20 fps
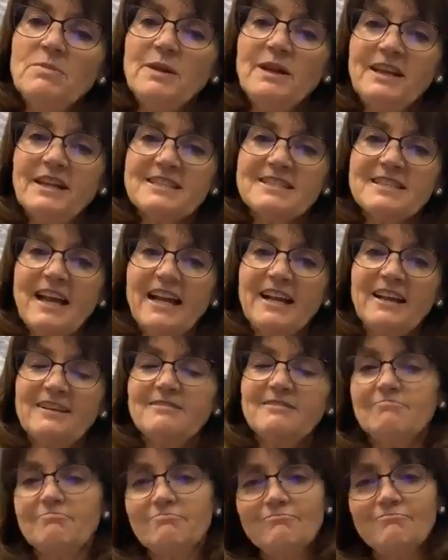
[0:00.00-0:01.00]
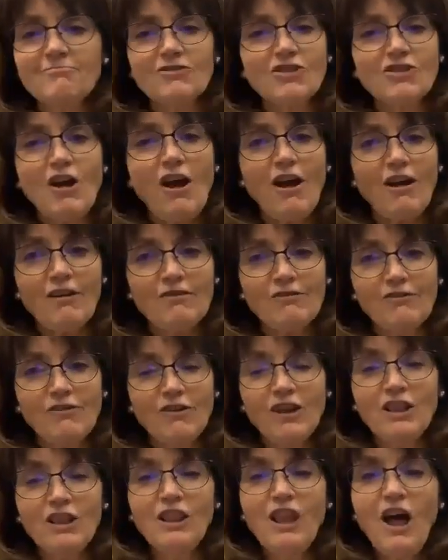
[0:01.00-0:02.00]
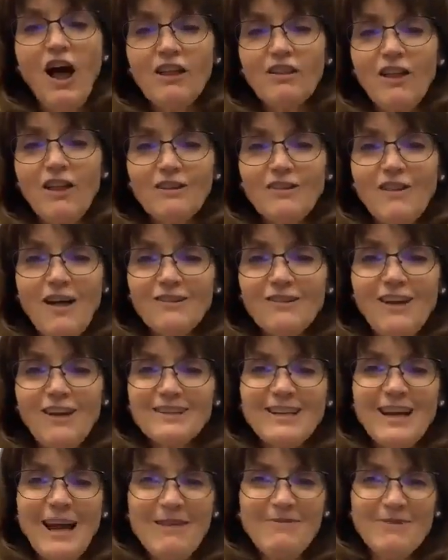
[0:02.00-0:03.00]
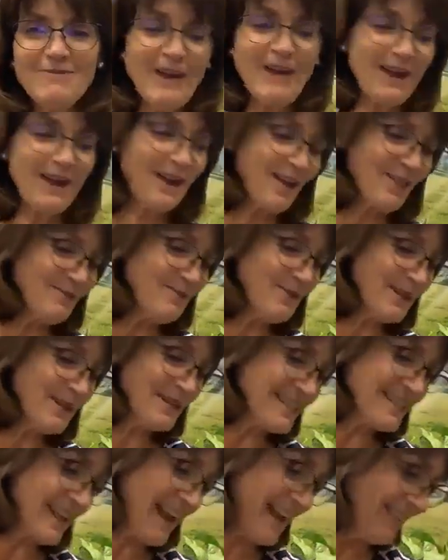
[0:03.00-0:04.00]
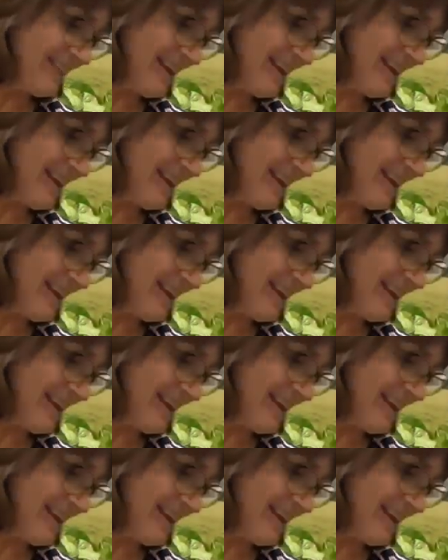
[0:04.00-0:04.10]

because I could talk for a long time about all the books that I